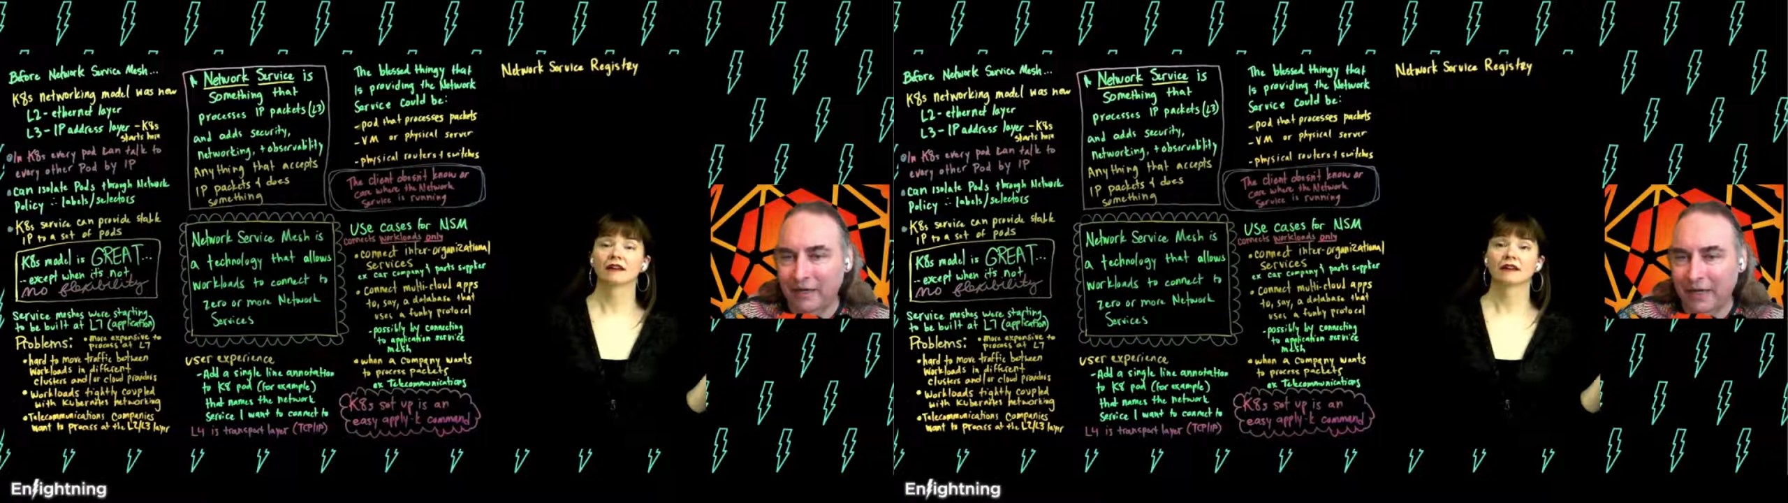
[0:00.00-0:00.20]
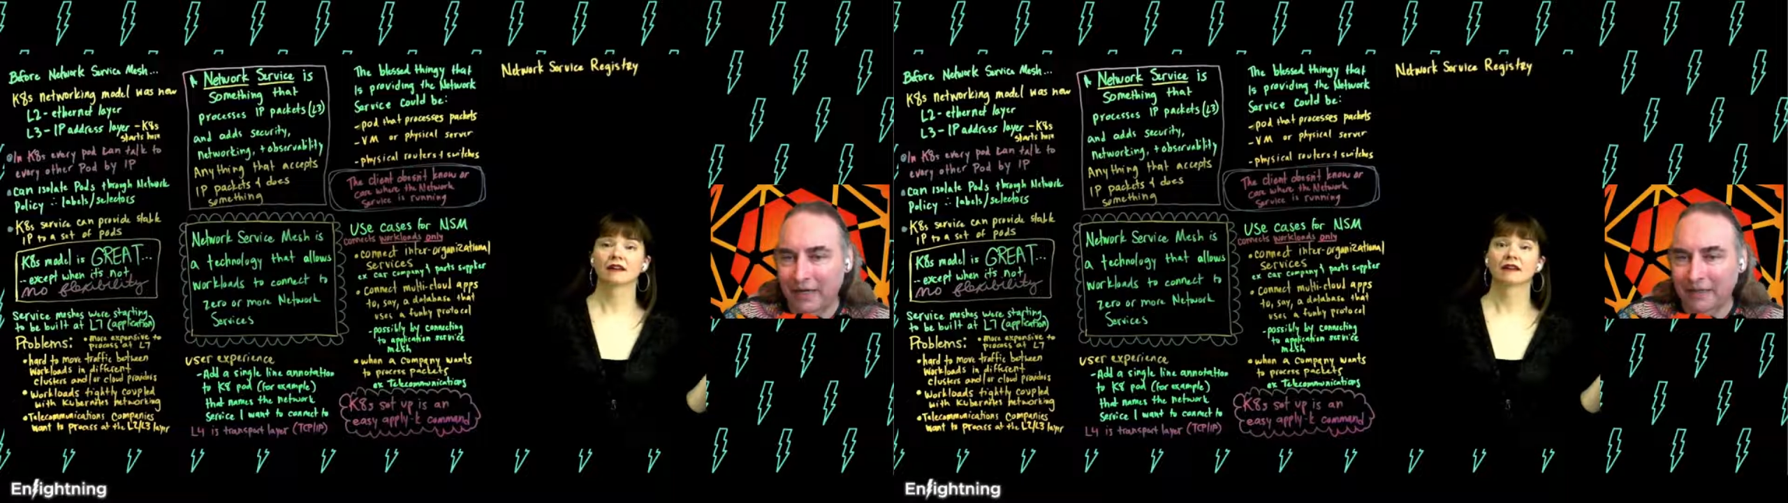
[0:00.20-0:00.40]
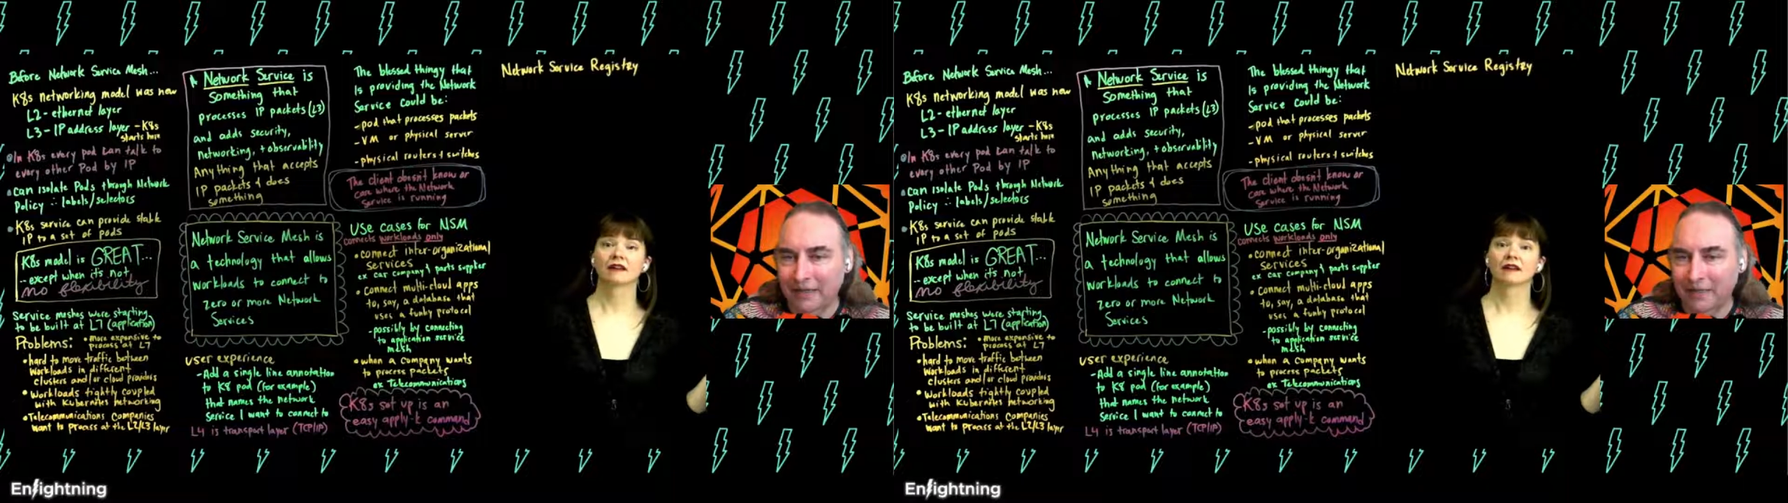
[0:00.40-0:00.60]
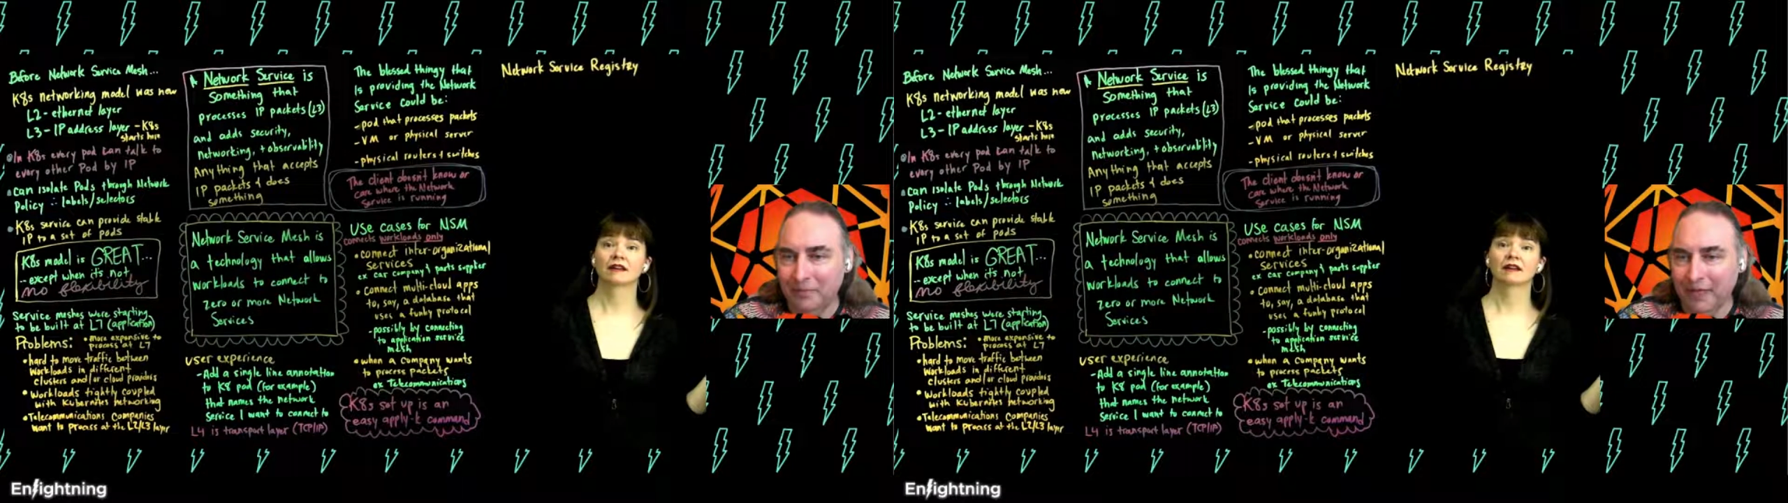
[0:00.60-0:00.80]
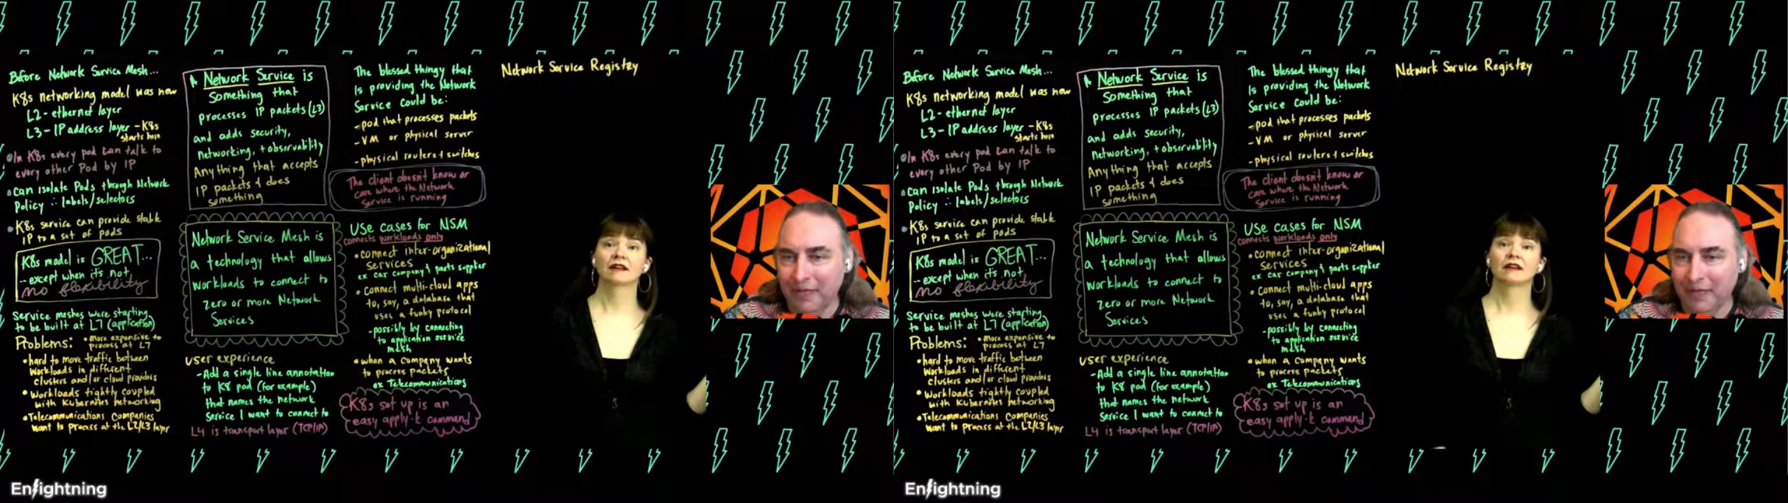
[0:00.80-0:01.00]
at
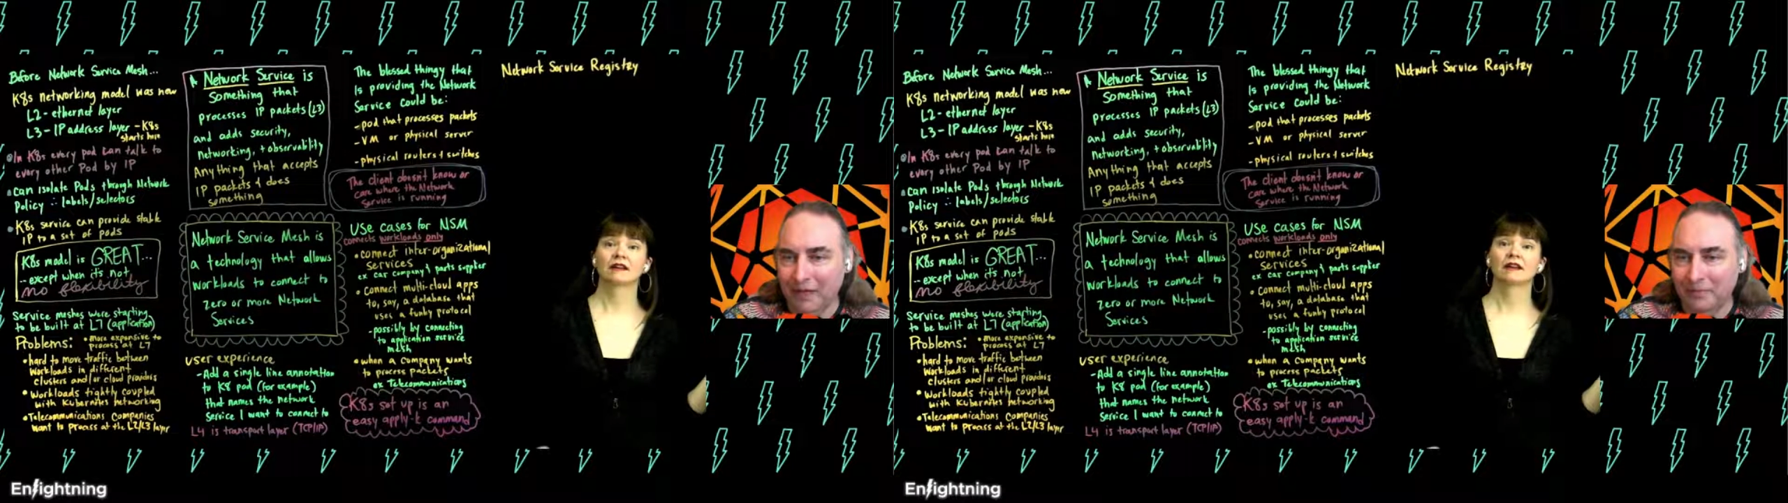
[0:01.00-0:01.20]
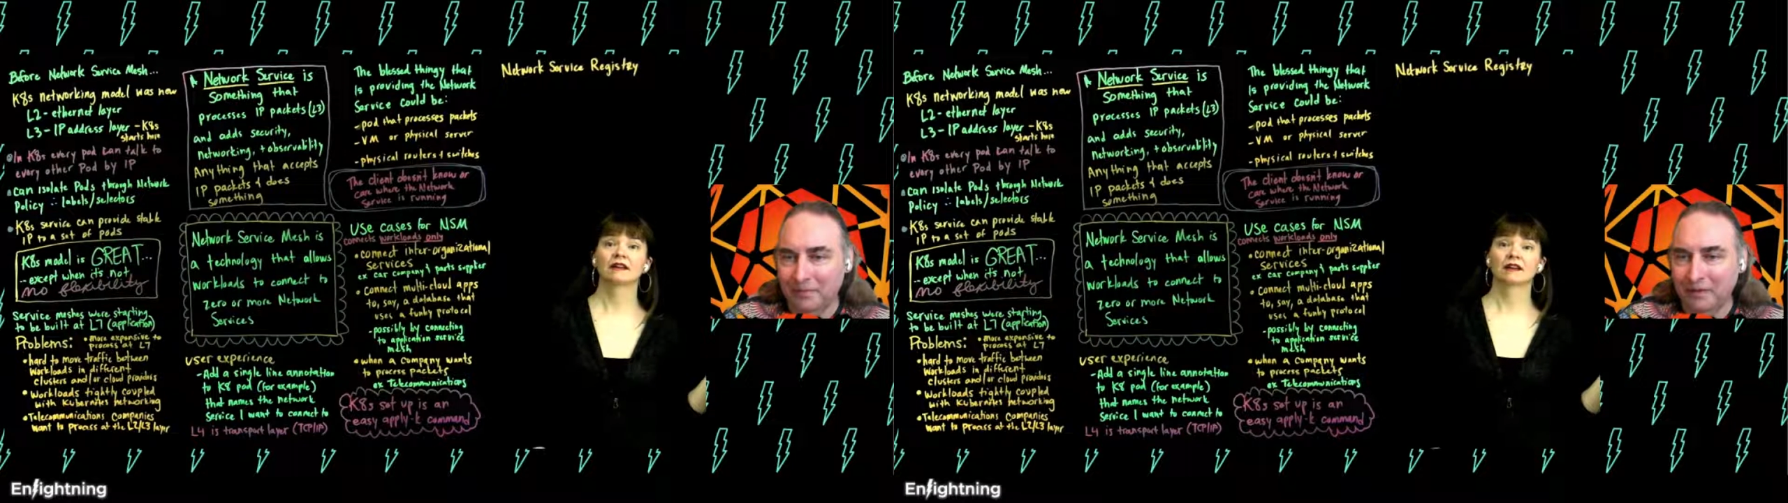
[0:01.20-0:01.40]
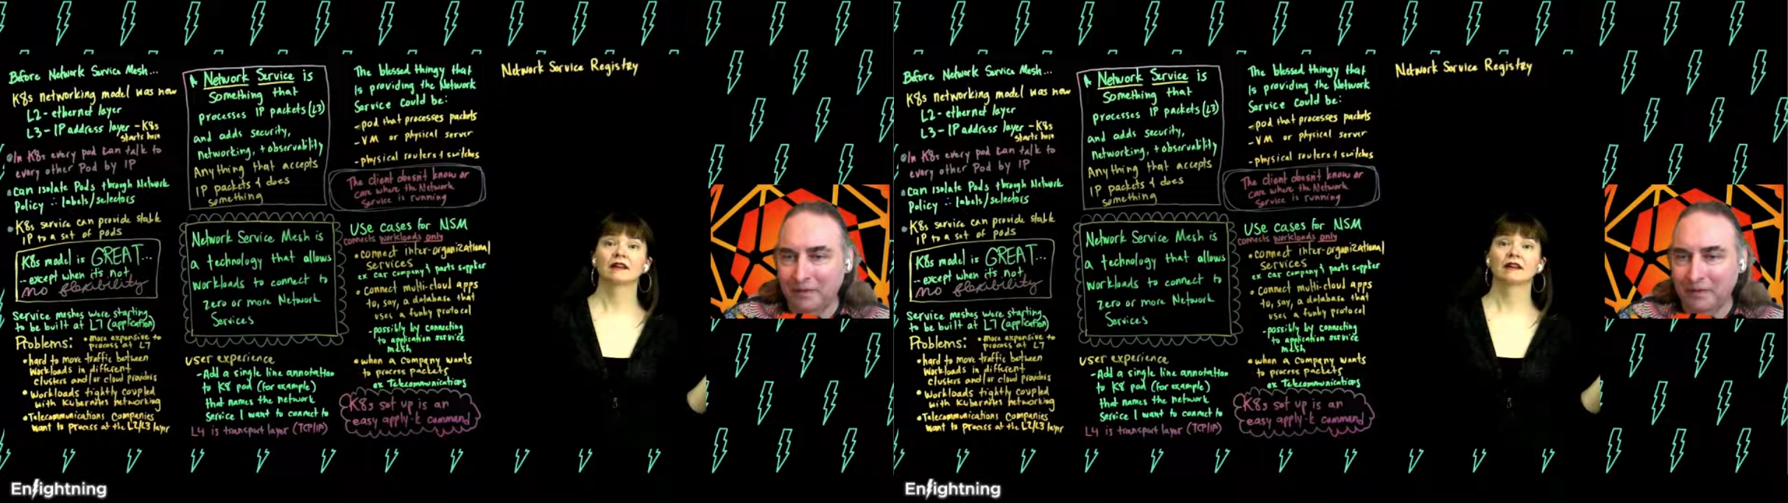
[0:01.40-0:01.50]
example.com